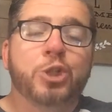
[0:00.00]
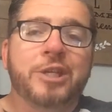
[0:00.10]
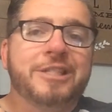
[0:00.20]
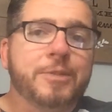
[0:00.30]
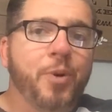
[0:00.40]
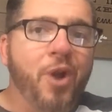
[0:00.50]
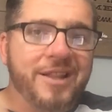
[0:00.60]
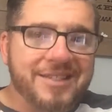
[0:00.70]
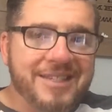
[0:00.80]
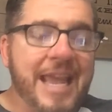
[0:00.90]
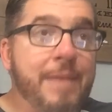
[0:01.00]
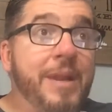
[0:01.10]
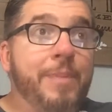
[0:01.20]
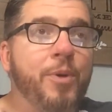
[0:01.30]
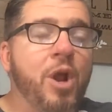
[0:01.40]
Jesus put on skin,
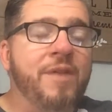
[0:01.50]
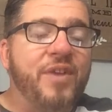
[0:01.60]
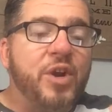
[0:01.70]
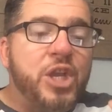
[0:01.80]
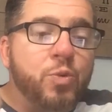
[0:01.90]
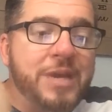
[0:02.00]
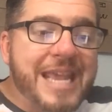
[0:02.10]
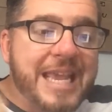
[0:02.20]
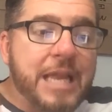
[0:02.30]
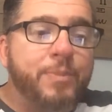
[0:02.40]
but he put on a very unique